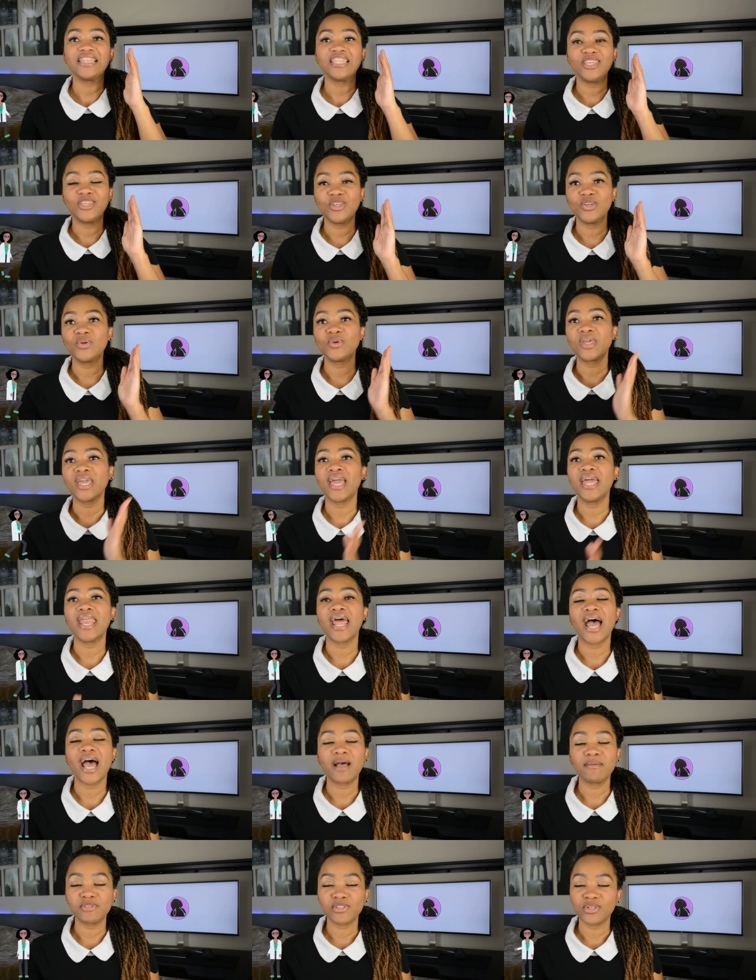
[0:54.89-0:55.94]
you can
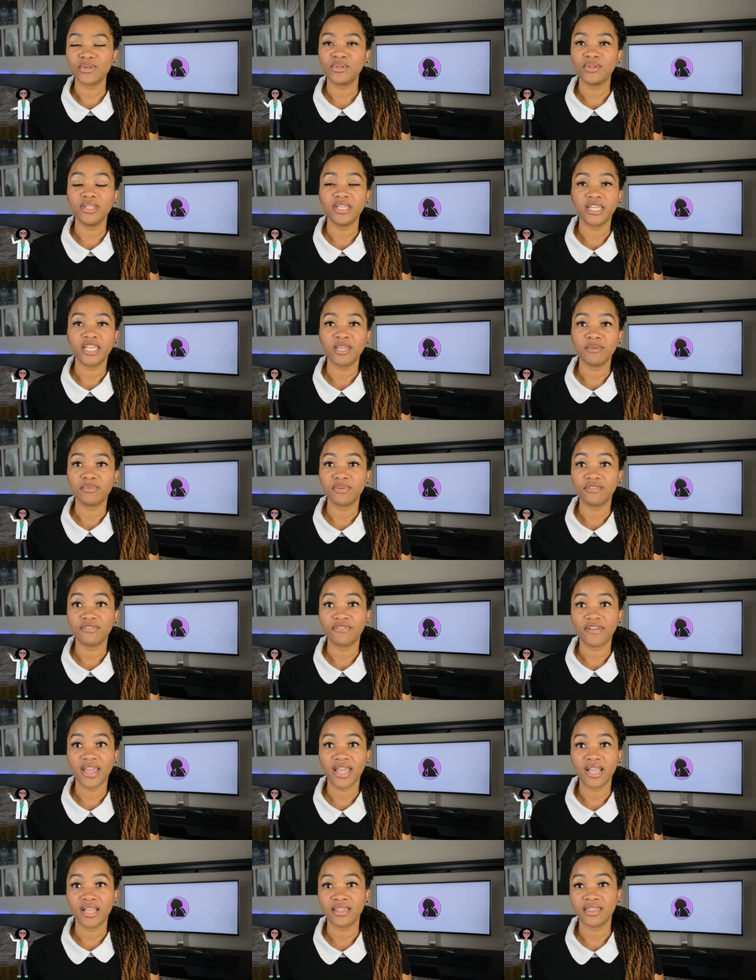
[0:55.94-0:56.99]
absolutely keep your
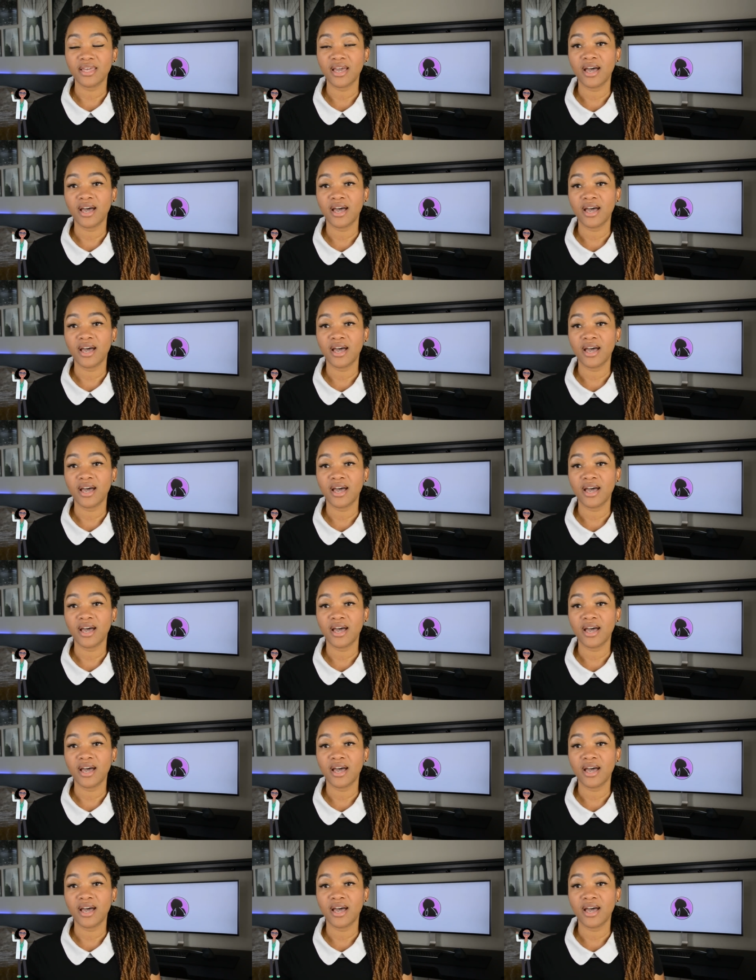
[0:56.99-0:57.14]
faith.